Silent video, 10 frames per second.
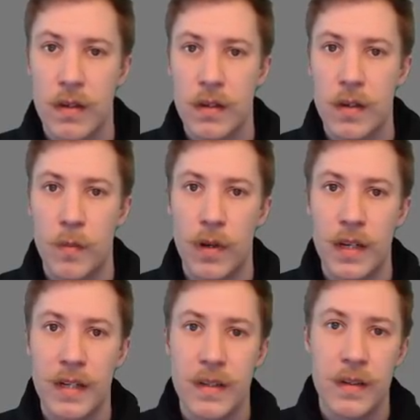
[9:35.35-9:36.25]

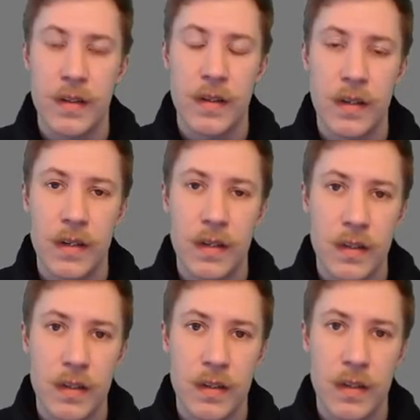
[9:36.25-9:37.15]
complete uh,
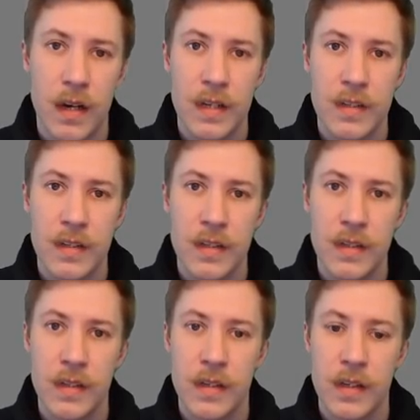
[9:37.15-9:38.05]
I T
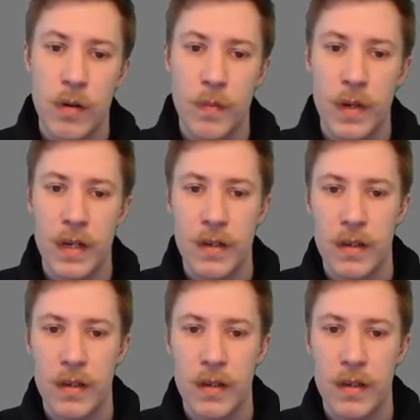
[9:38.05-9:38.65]
uh, equipment.